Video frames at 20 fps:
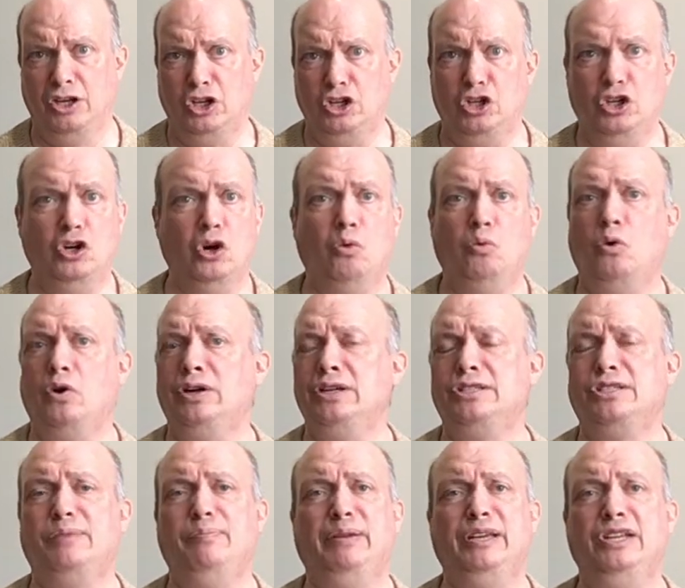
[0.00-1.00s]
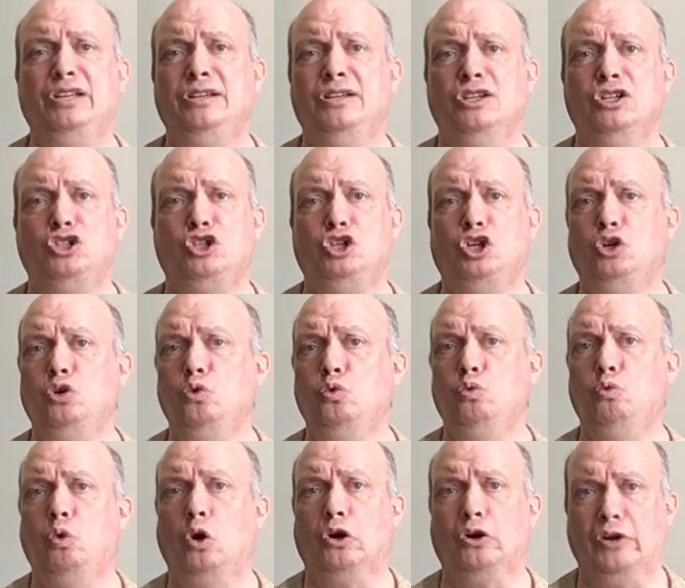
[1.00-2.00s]
You don't want it to be too
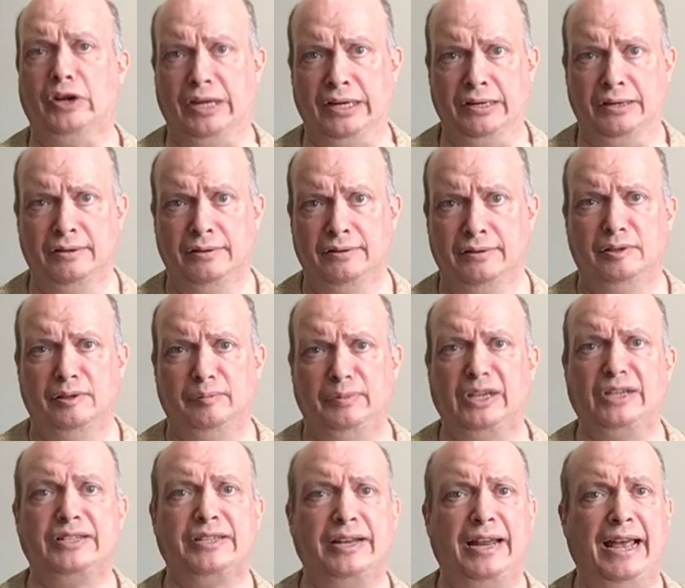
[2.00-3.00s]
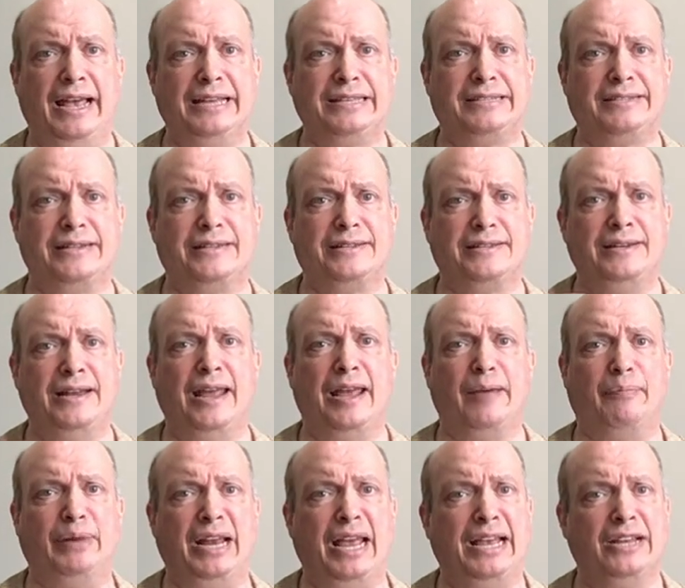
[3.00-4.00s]
wordy because it has to
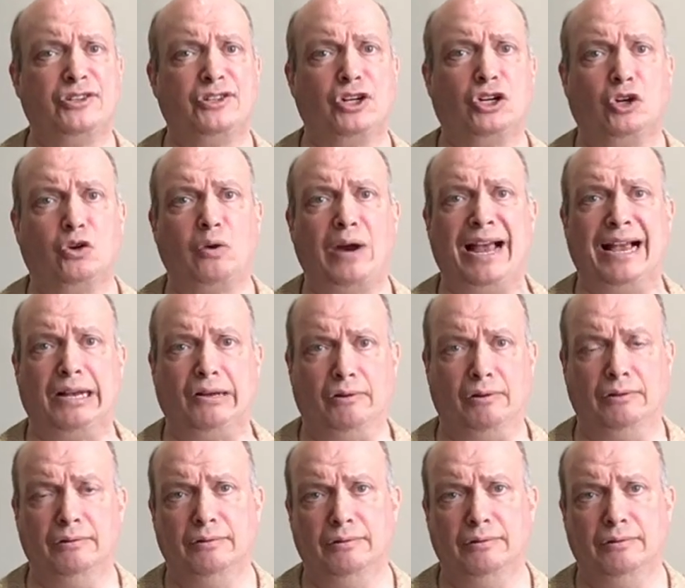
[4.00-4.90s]
snap, it has to crackle.